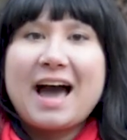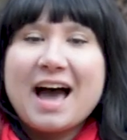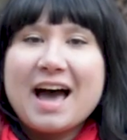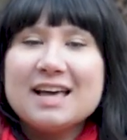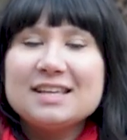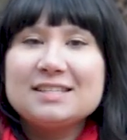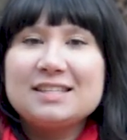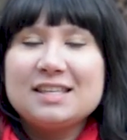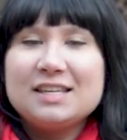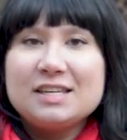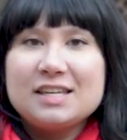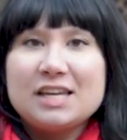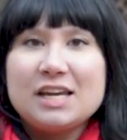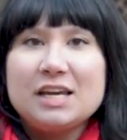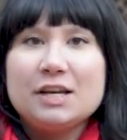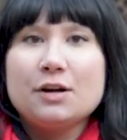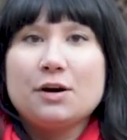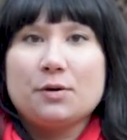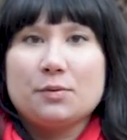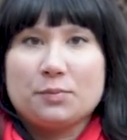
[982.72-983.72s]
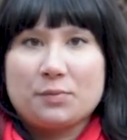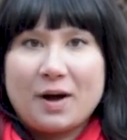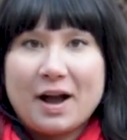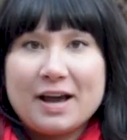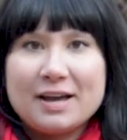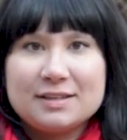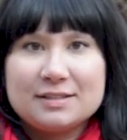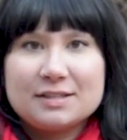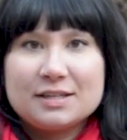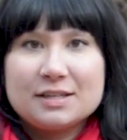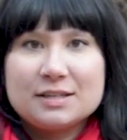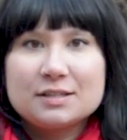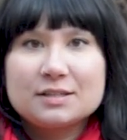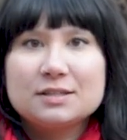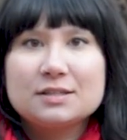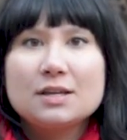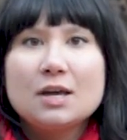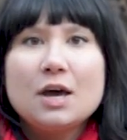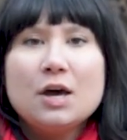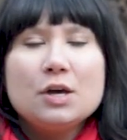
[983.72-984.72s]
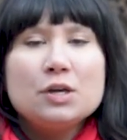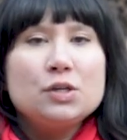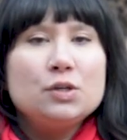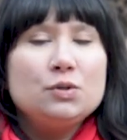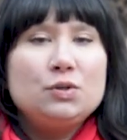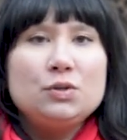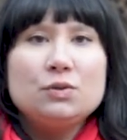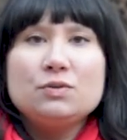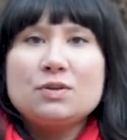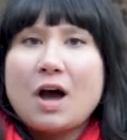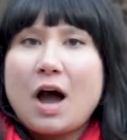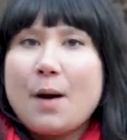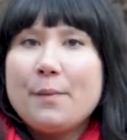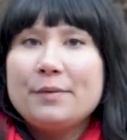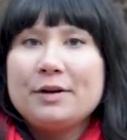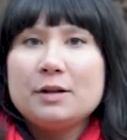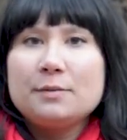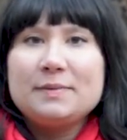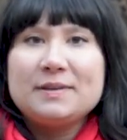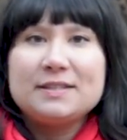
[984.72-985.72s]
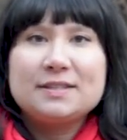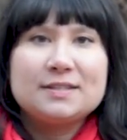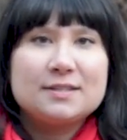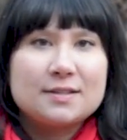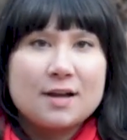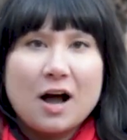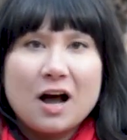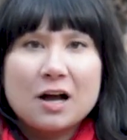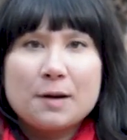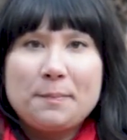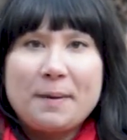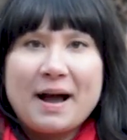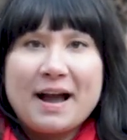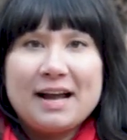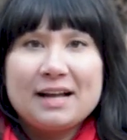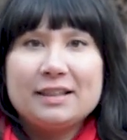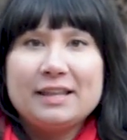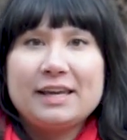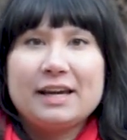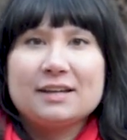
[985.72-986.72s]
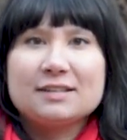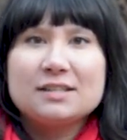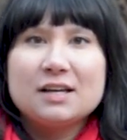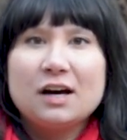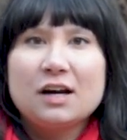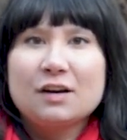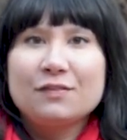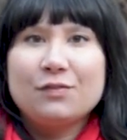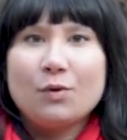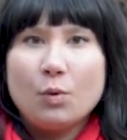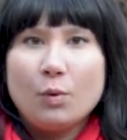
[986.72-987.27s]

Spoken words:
as the need arises. You do not want to be stockpiling a ton of